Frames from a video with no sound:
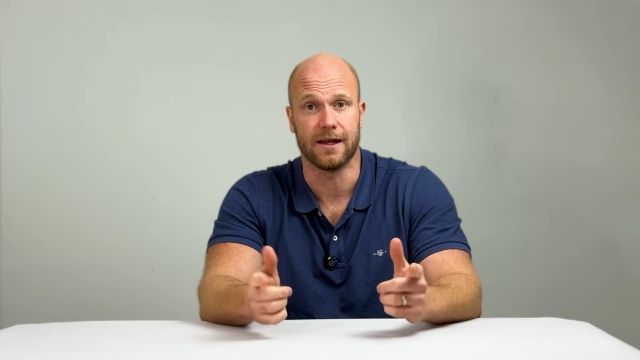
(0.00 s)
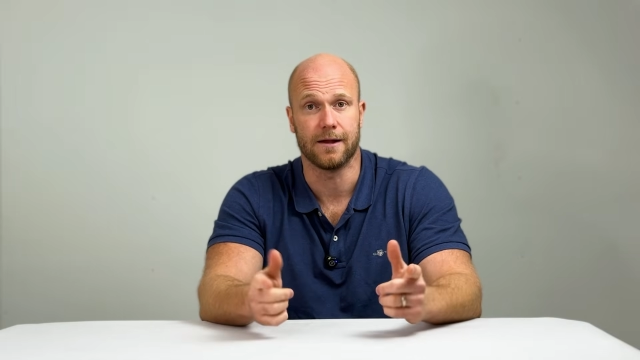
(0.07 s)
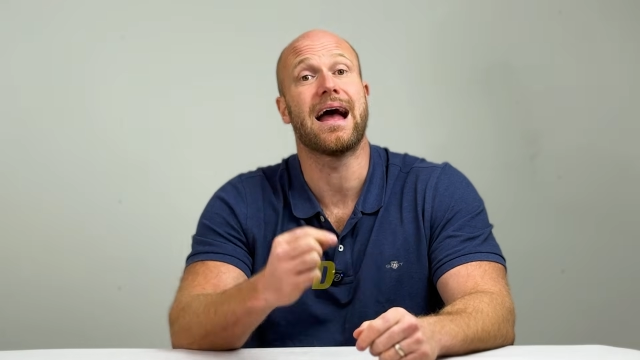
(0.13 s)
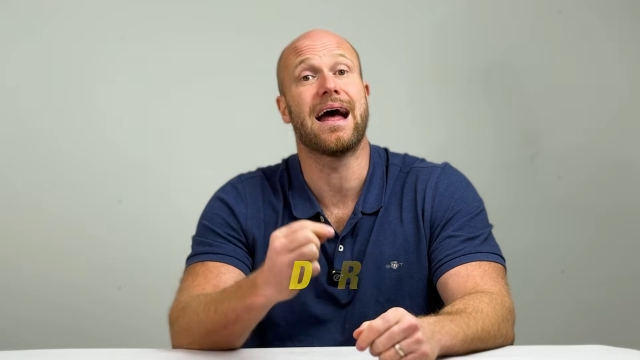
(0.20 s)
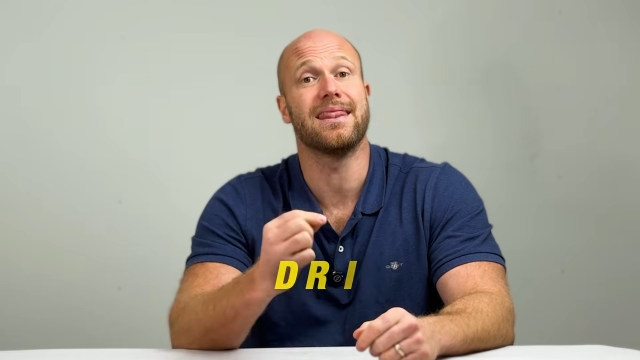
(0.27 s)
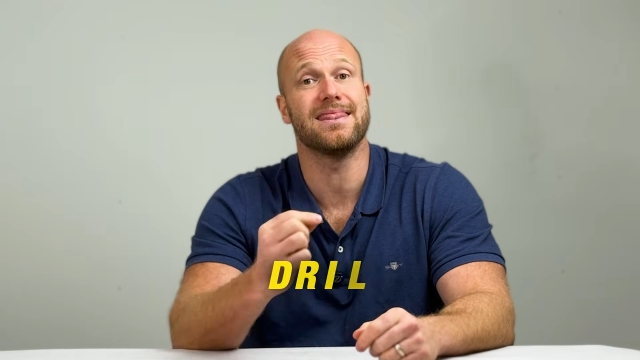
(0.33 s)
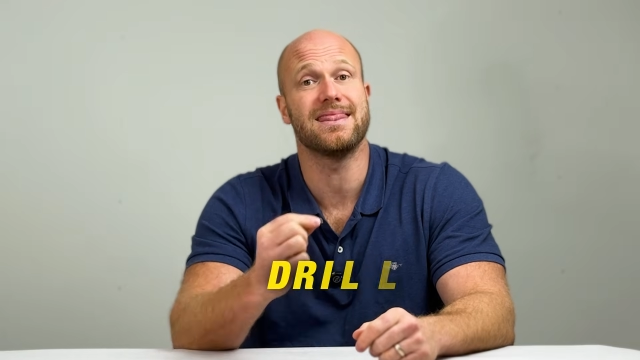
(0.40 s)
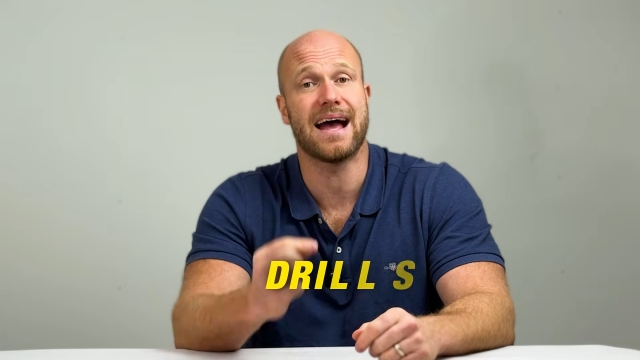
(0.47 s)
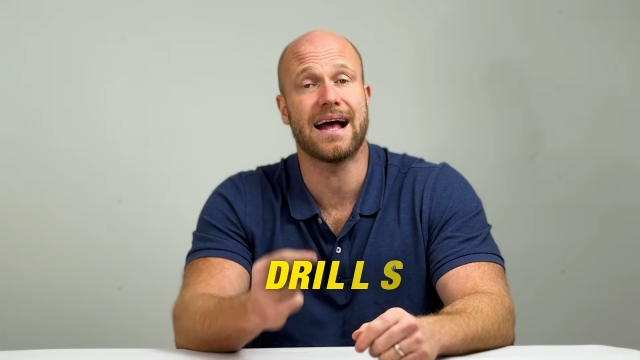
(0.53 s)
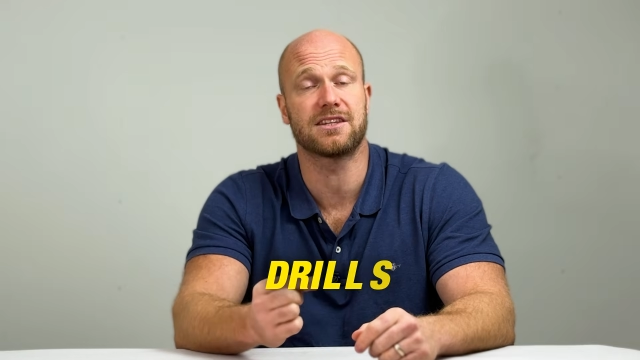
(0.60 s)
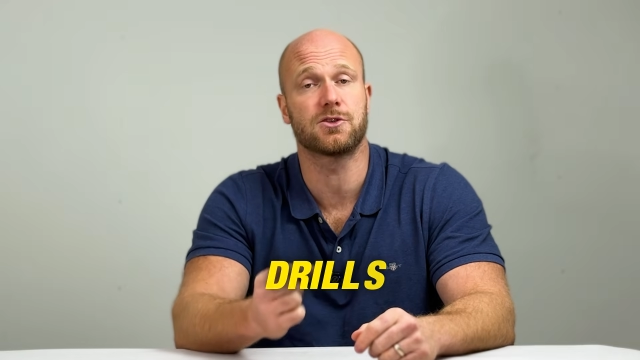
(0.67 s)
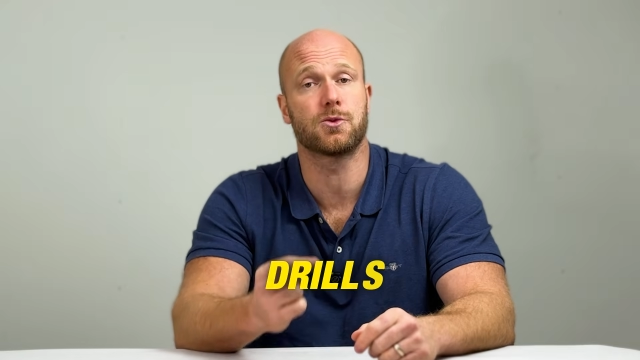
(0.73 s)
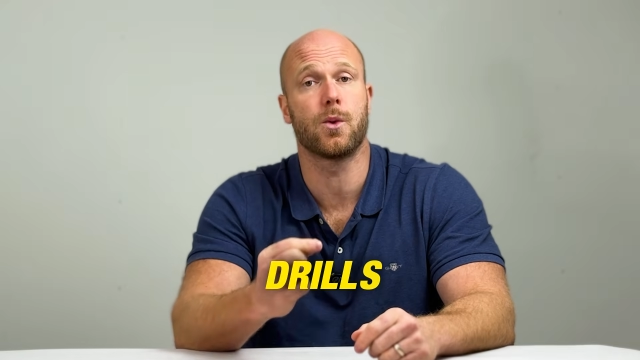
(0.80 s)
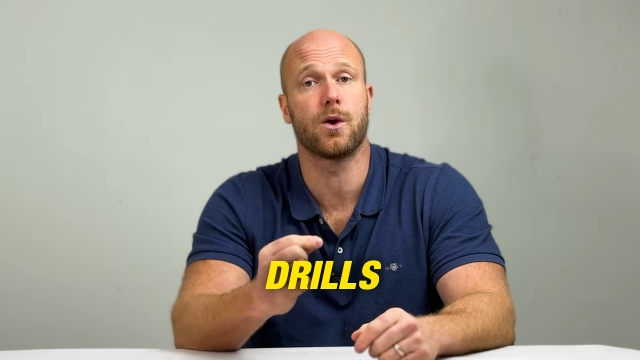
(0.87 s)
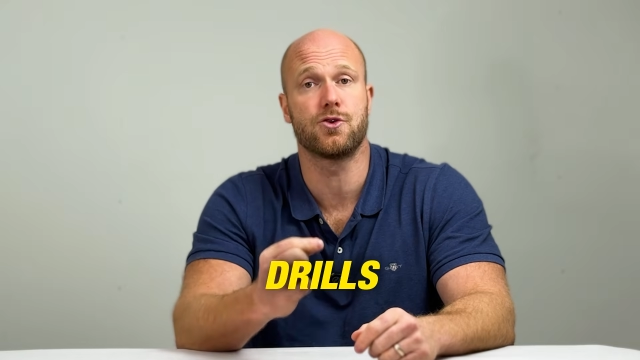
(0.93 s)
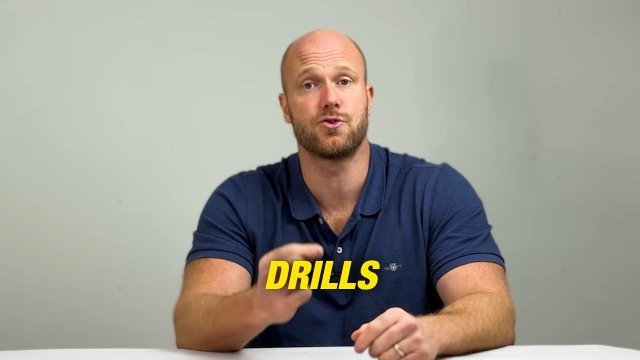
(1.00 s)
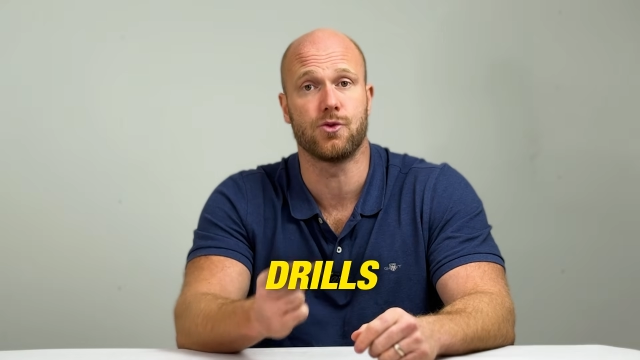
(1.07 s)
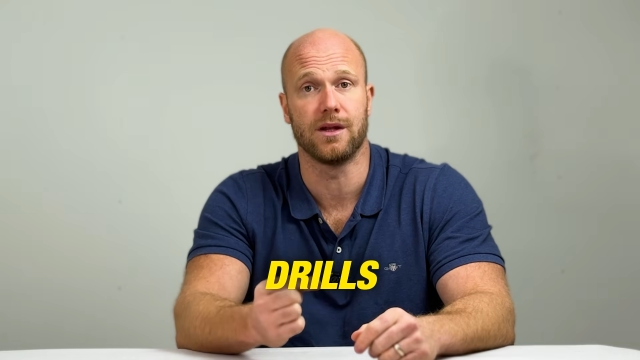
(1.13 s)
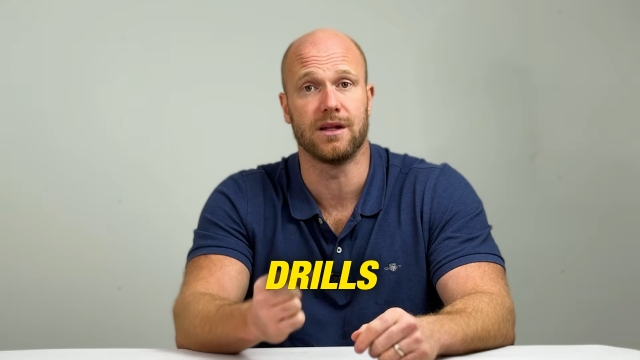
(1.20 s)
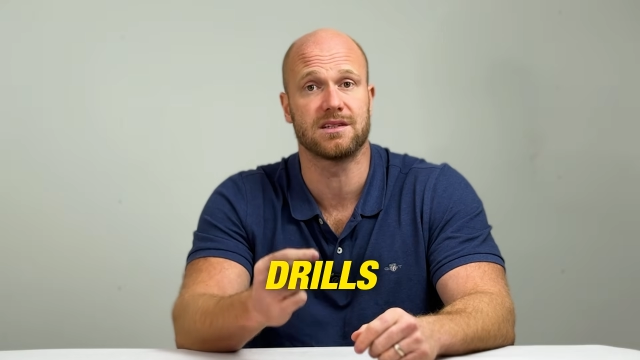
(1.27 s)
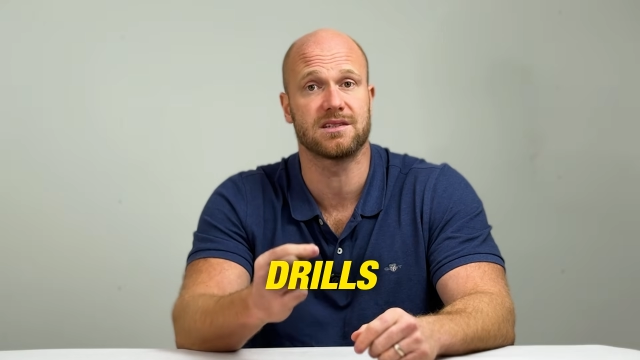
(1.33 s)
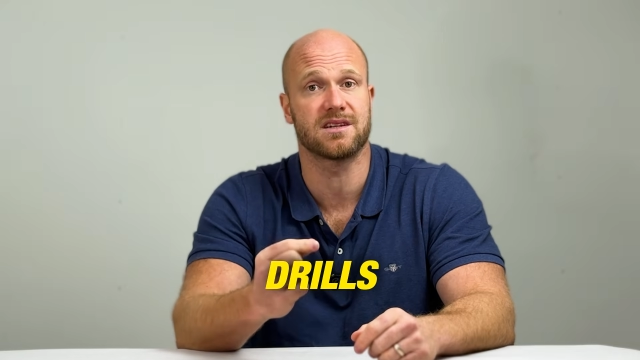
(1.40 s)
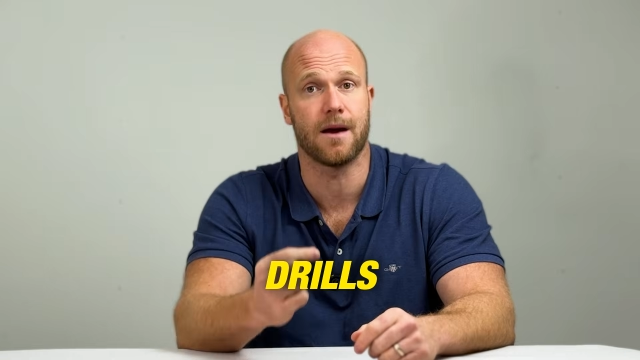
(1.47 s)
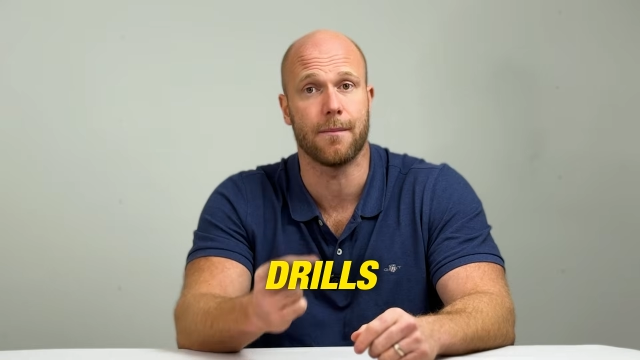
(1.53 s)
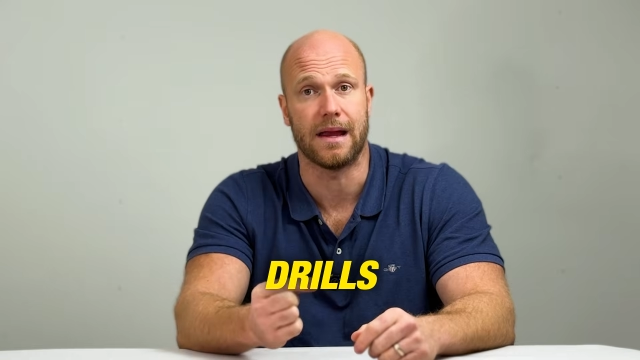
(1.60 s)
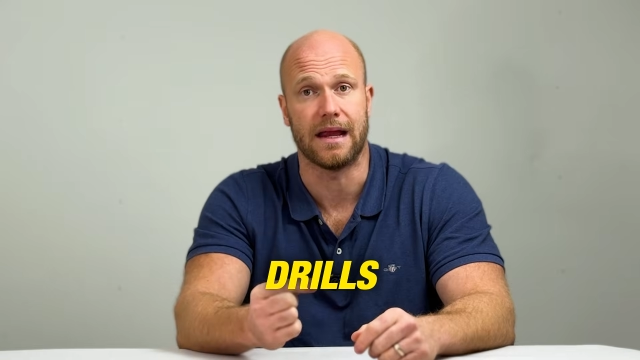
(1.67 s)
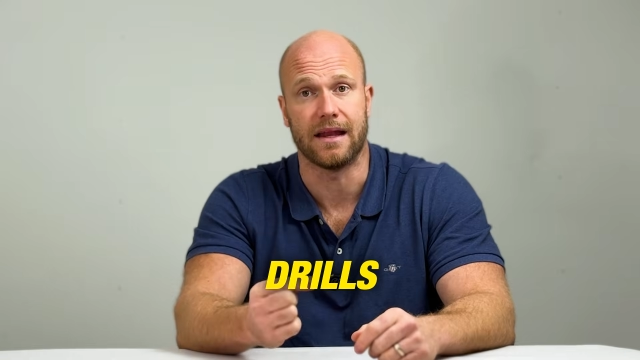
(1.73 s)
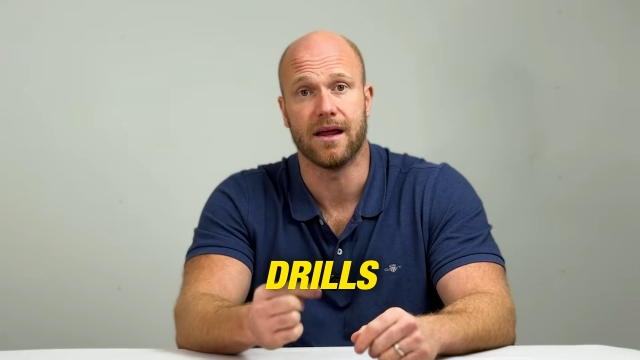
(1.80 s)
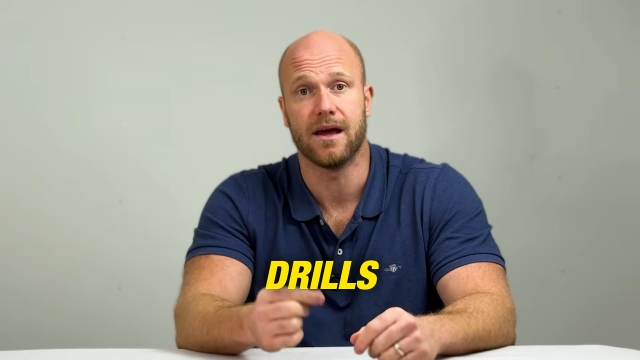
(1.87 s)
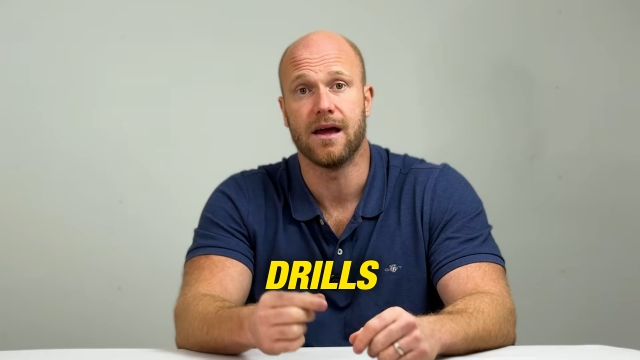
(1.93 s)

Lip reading: And that's where drills come in.